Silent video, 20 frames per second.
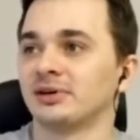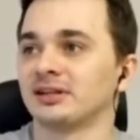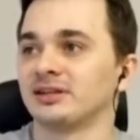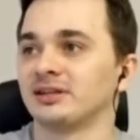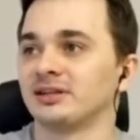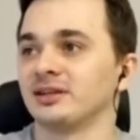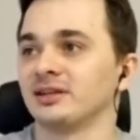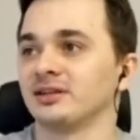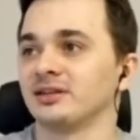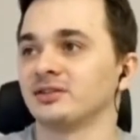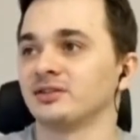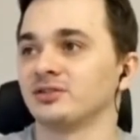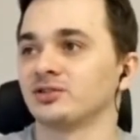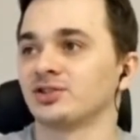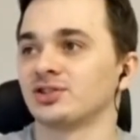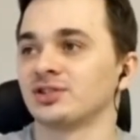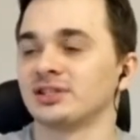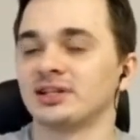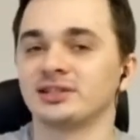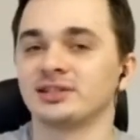we would
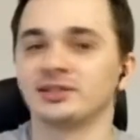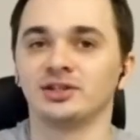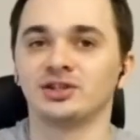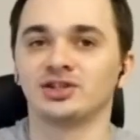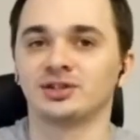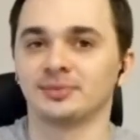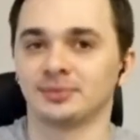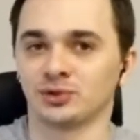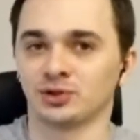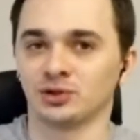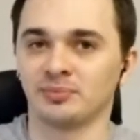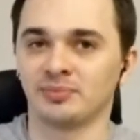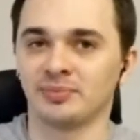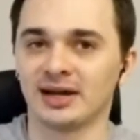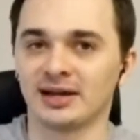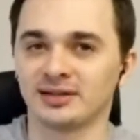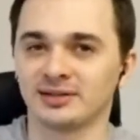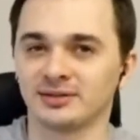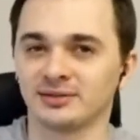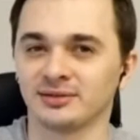see that
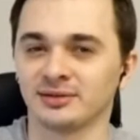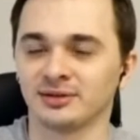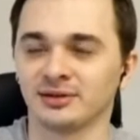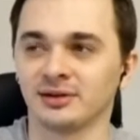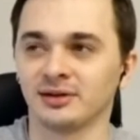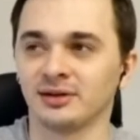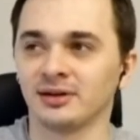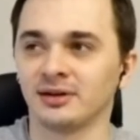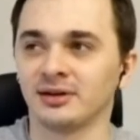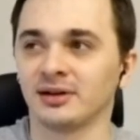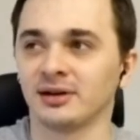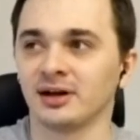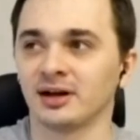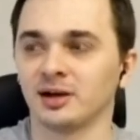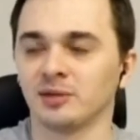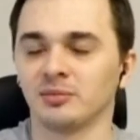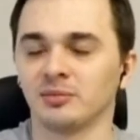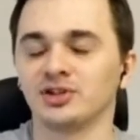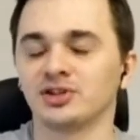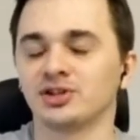Telnet was
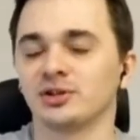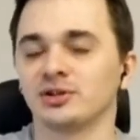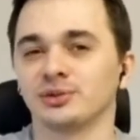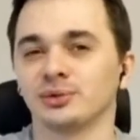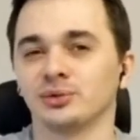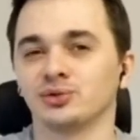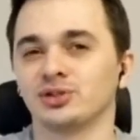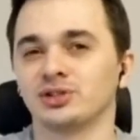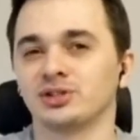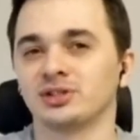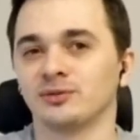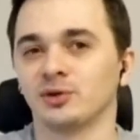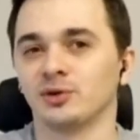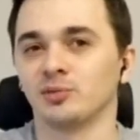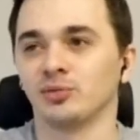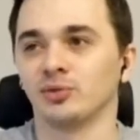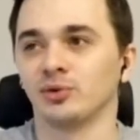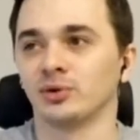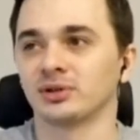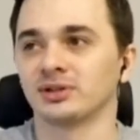listening on
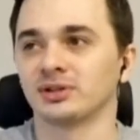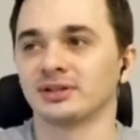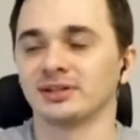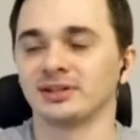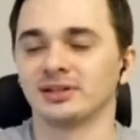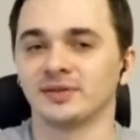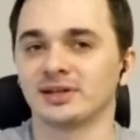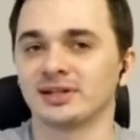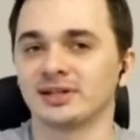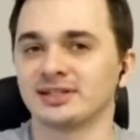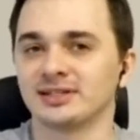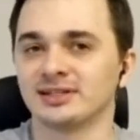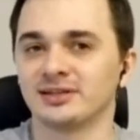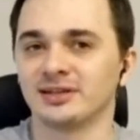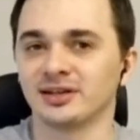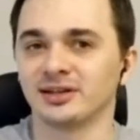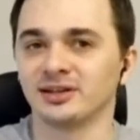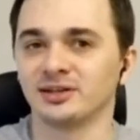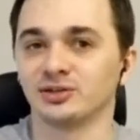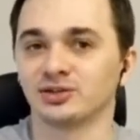port
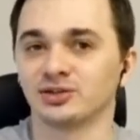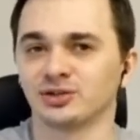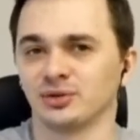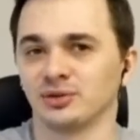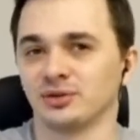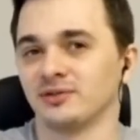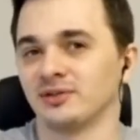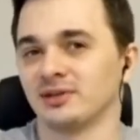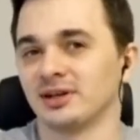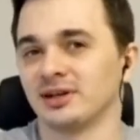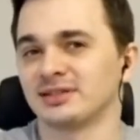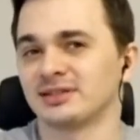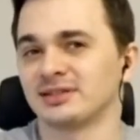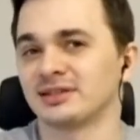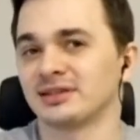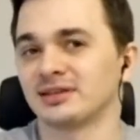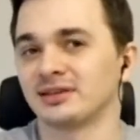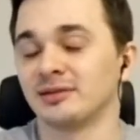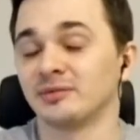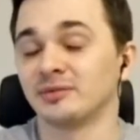
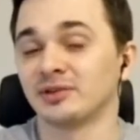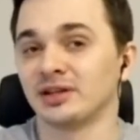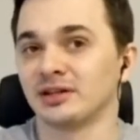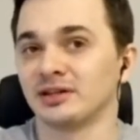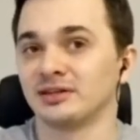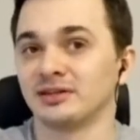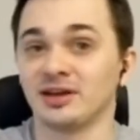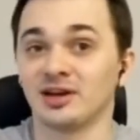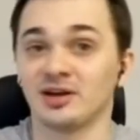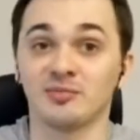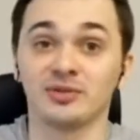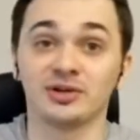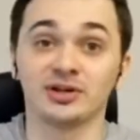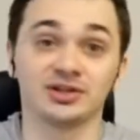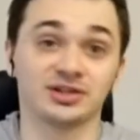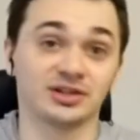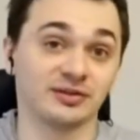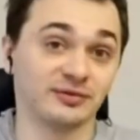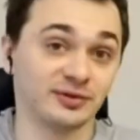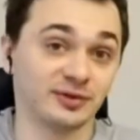16705,
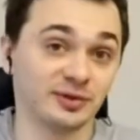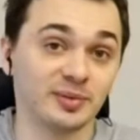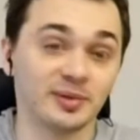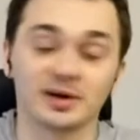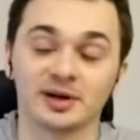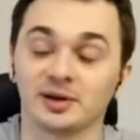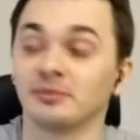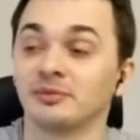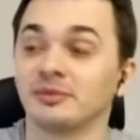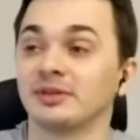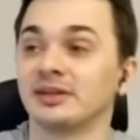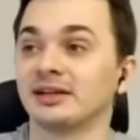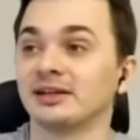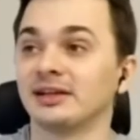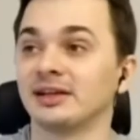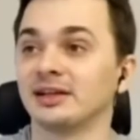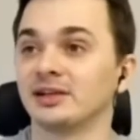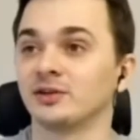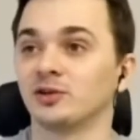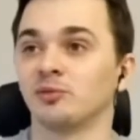as
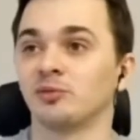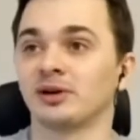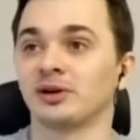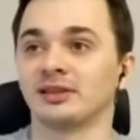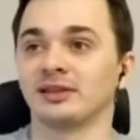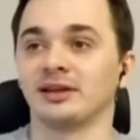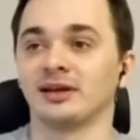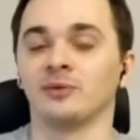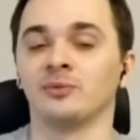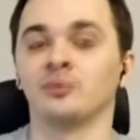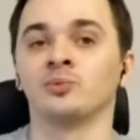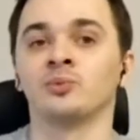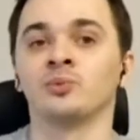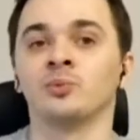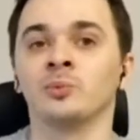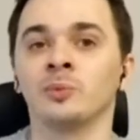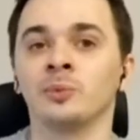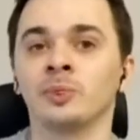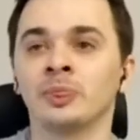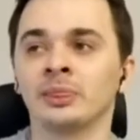opposed to port
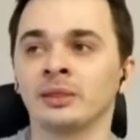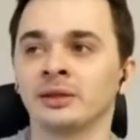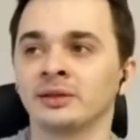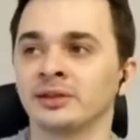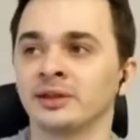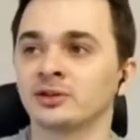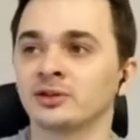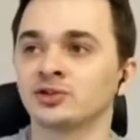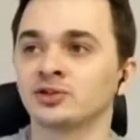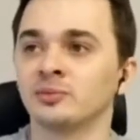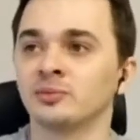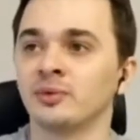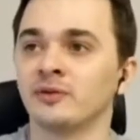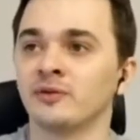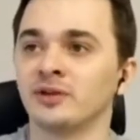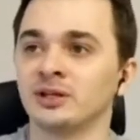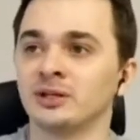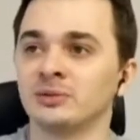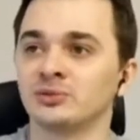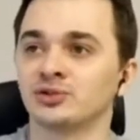23,
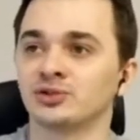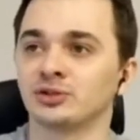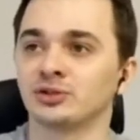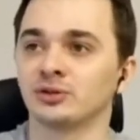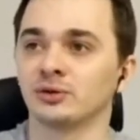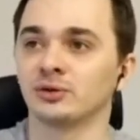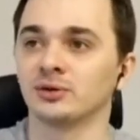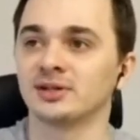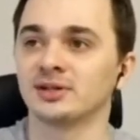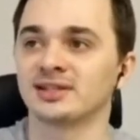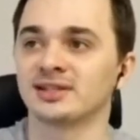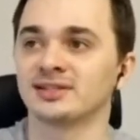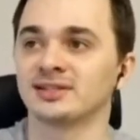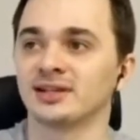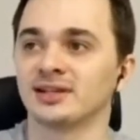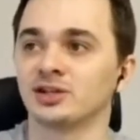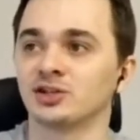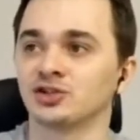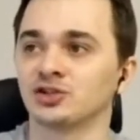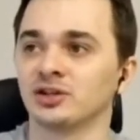which is what it usually
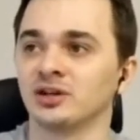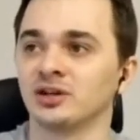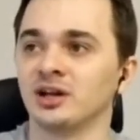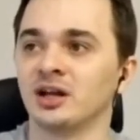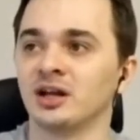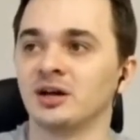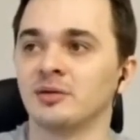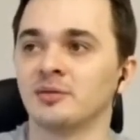chooses.